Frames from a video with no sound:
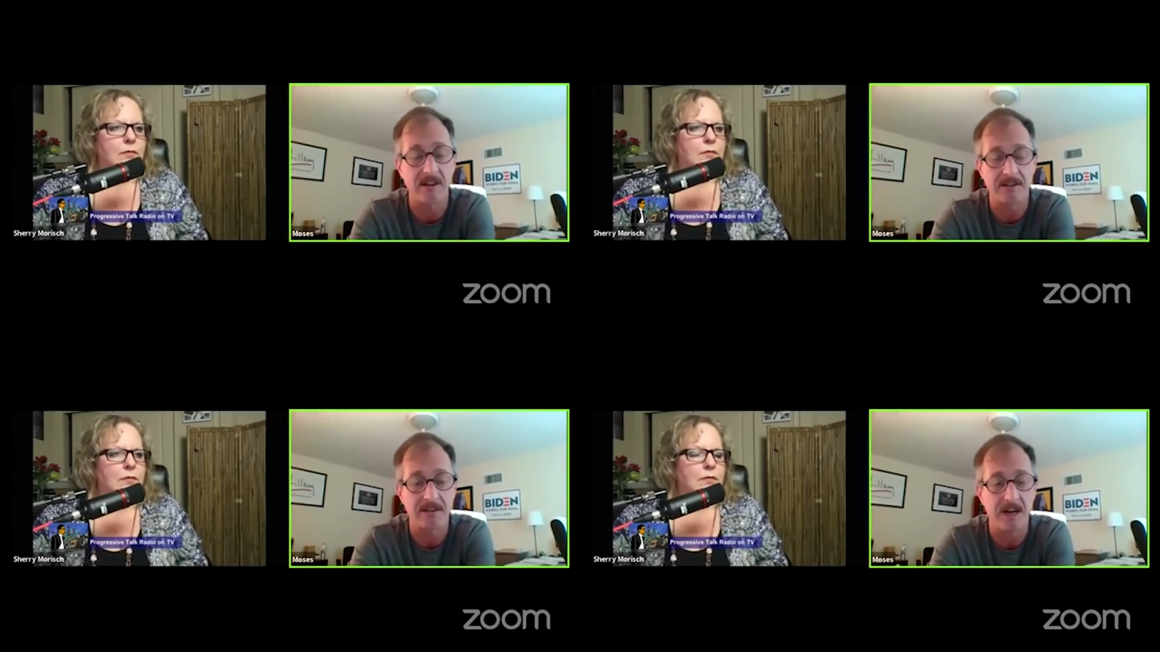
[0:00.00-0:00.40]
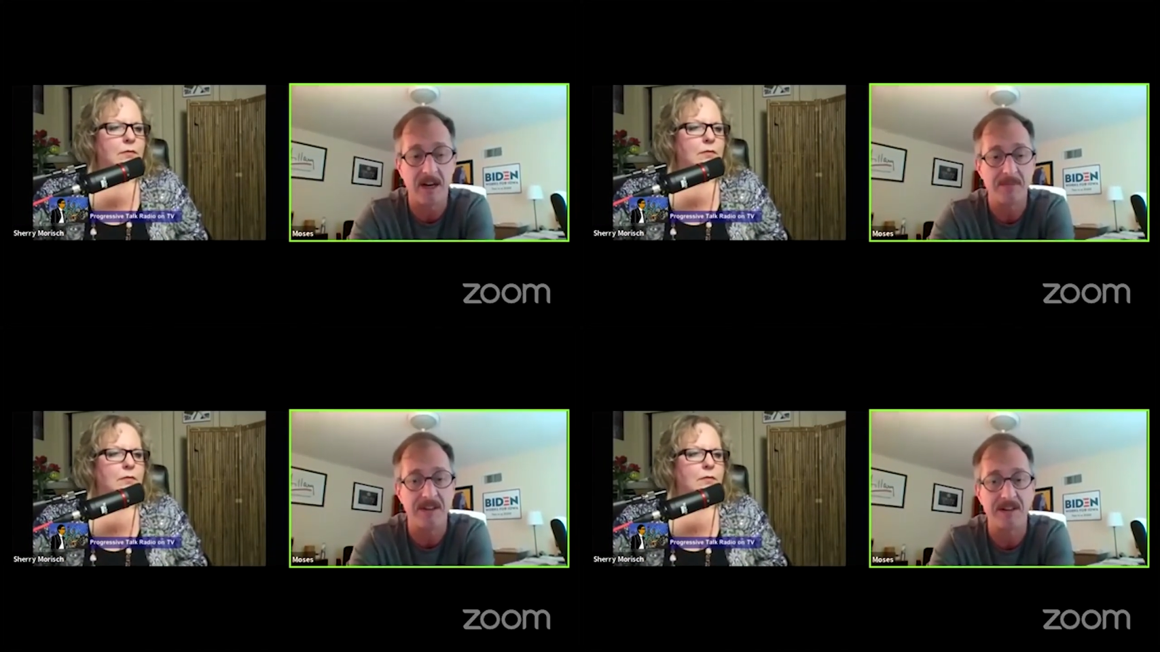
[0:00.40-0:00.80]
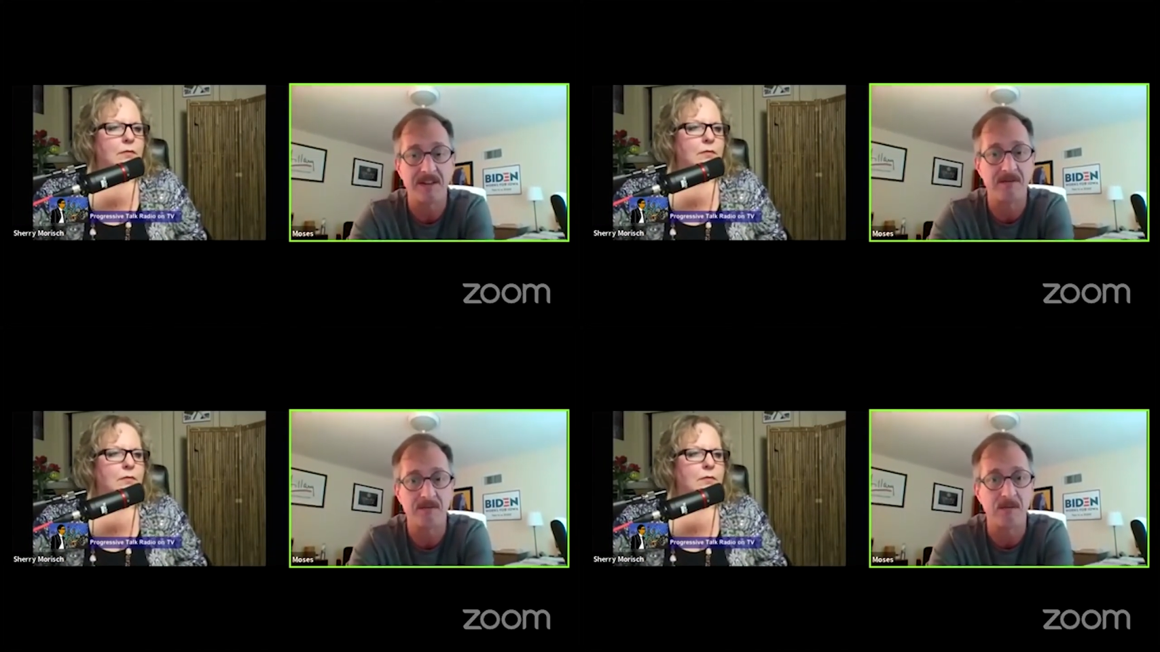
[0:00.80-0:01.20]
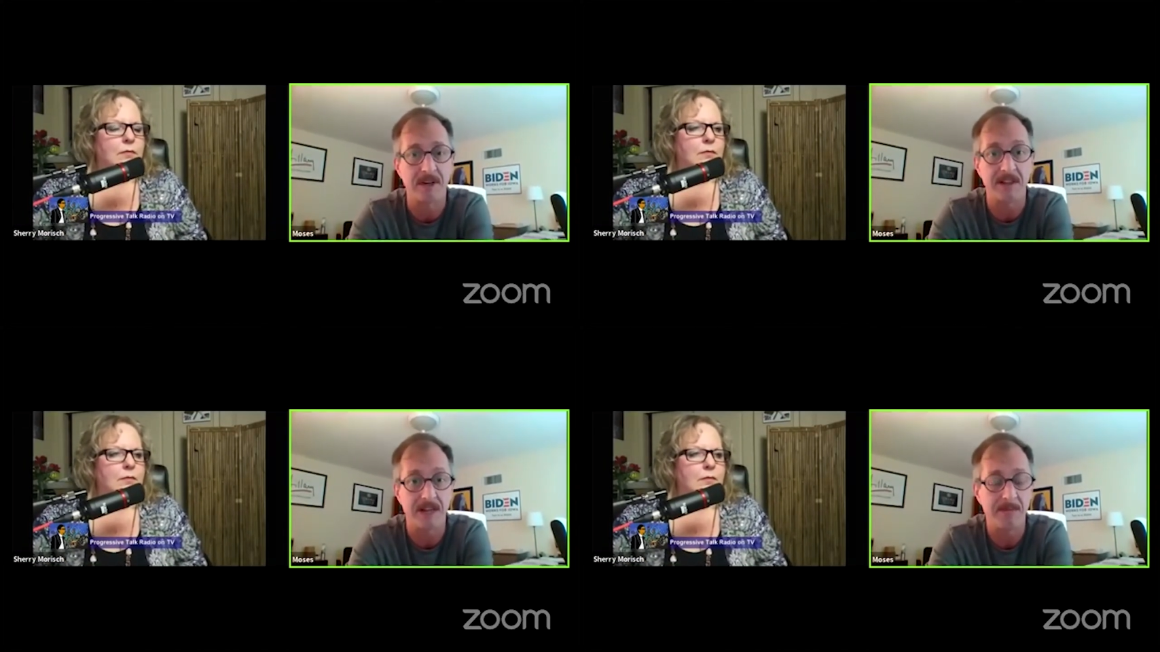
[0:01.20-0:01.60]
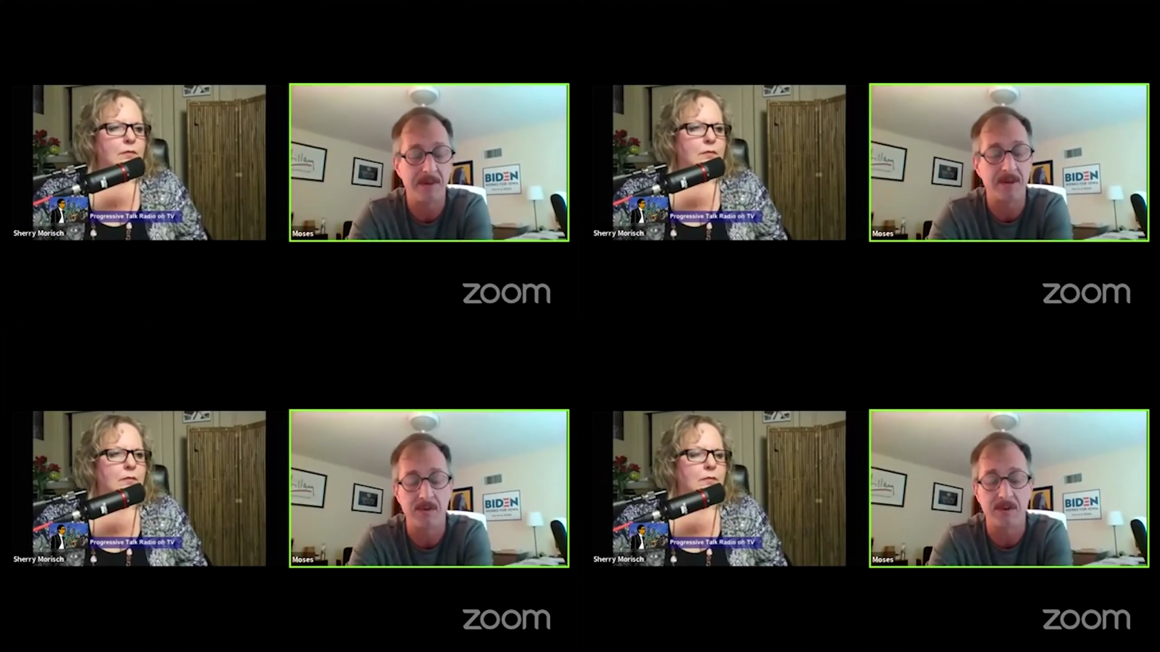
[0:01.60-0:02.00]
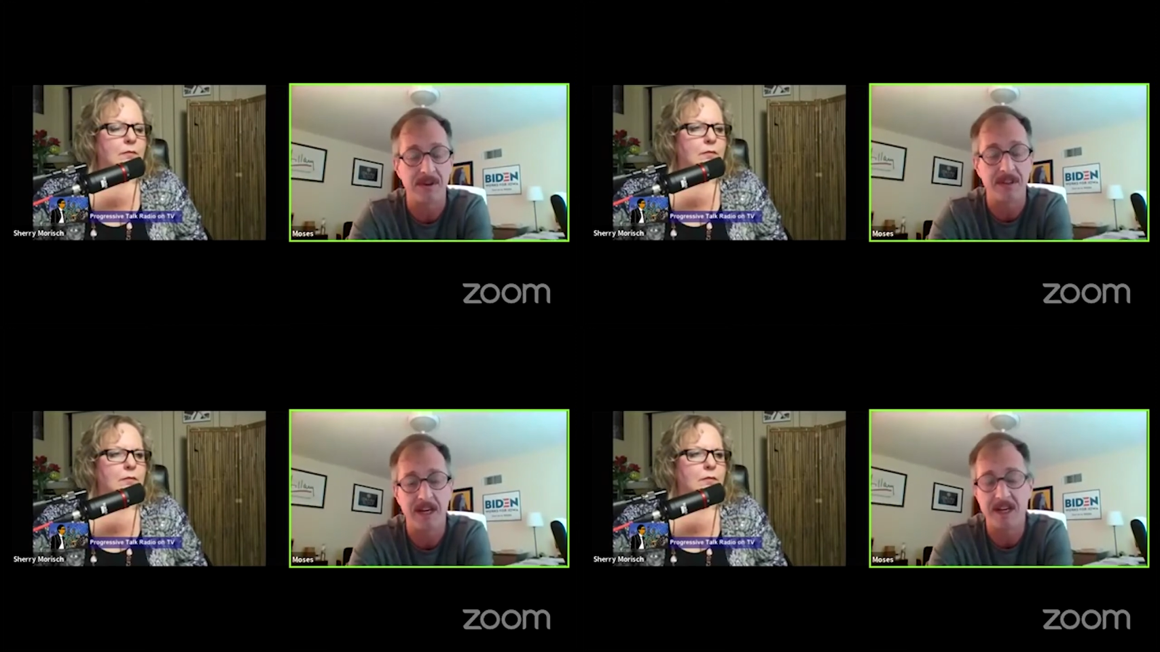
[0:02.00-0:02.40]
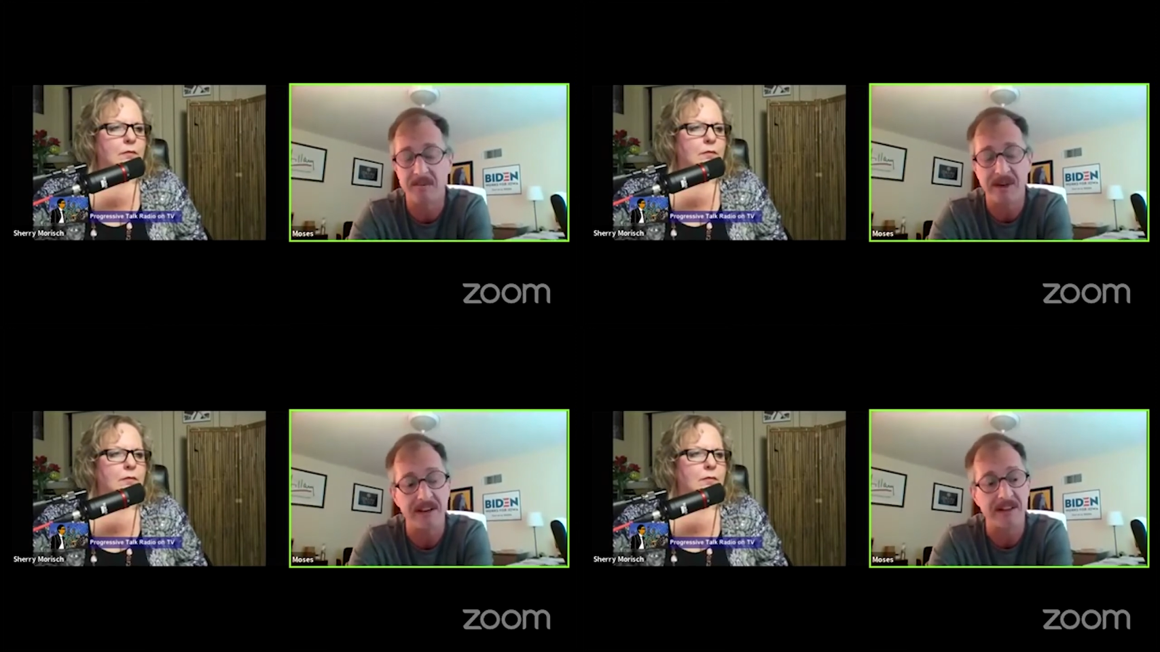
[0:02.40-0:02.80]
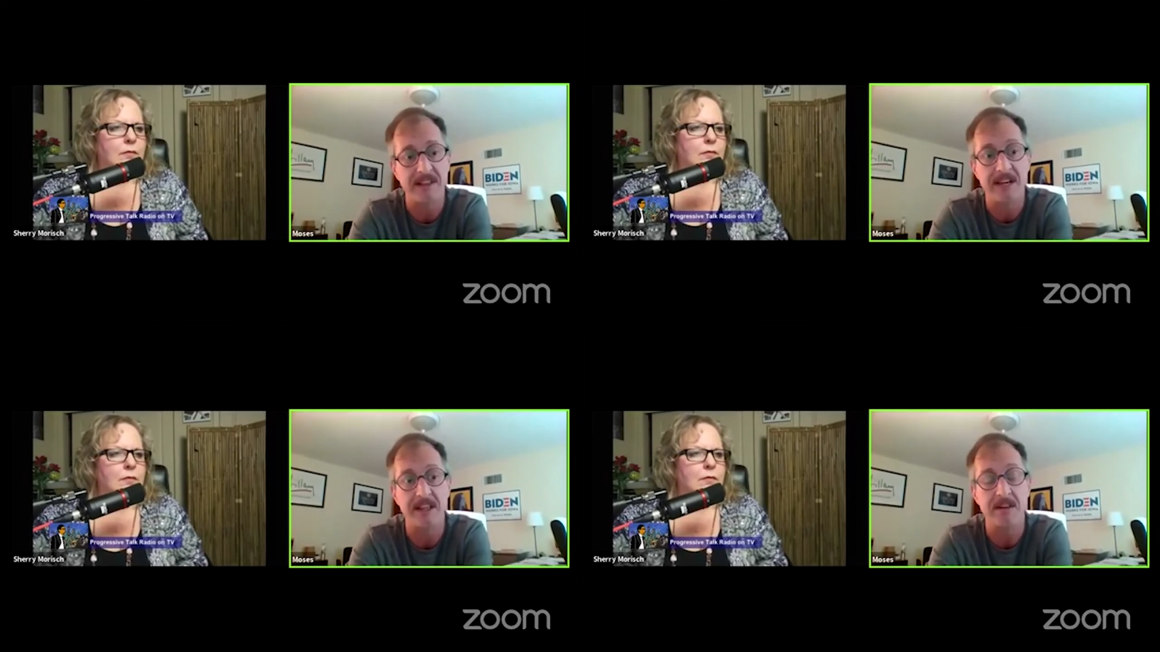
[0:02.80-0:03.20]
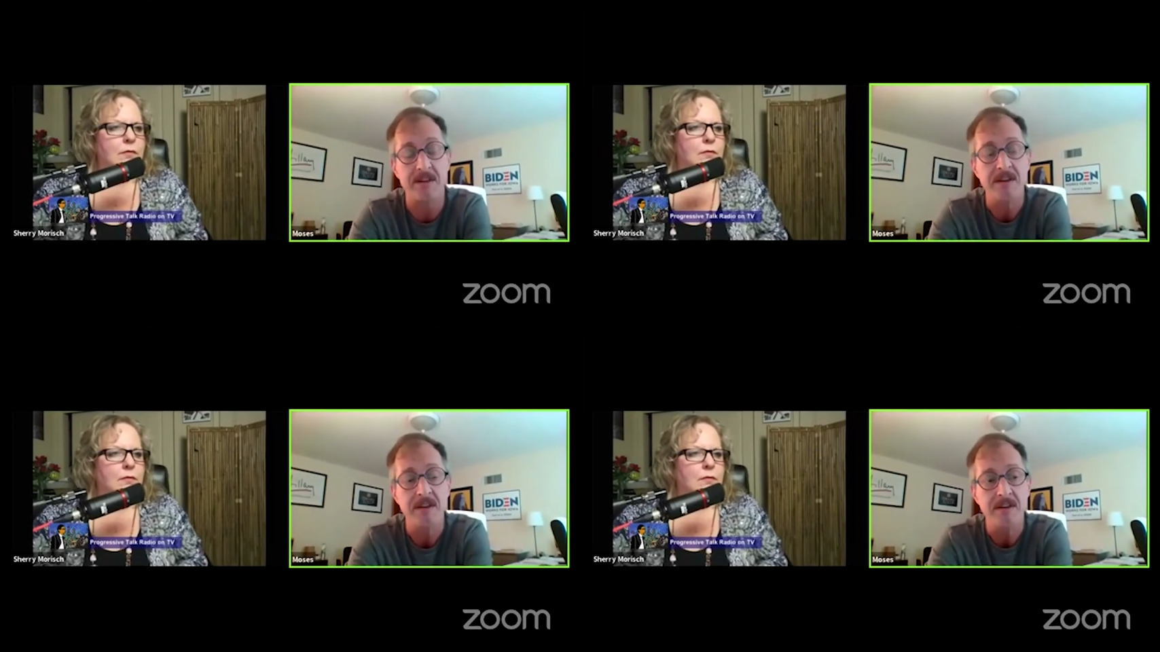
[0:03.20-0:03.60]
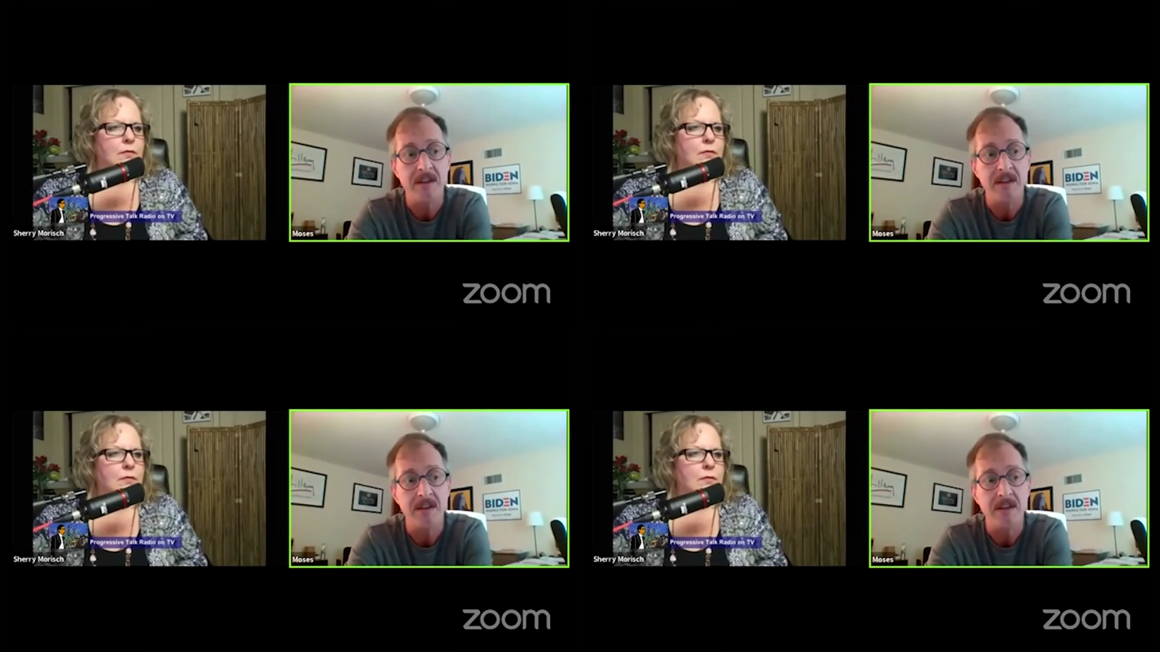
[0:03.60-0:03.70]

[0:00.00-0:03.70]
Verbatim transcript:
Speaker 1: our topic, one of the topics that we were going to talk about, and that is